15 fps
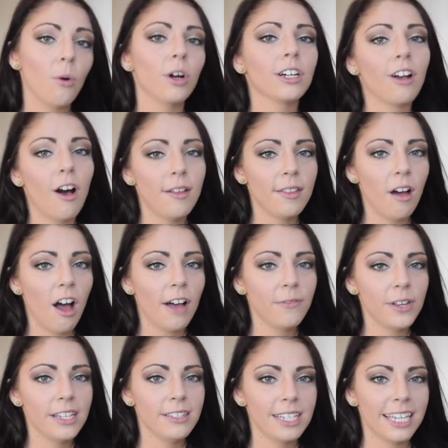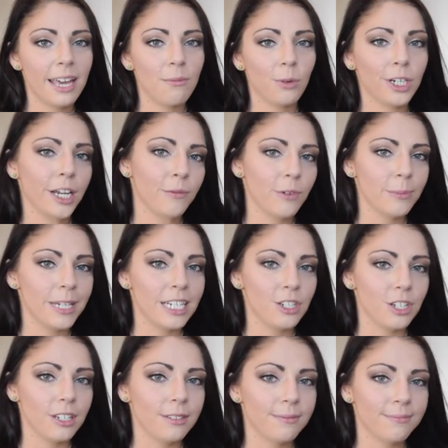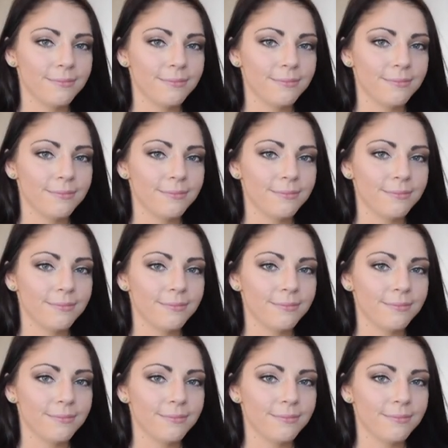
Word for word: or call the office to get more information.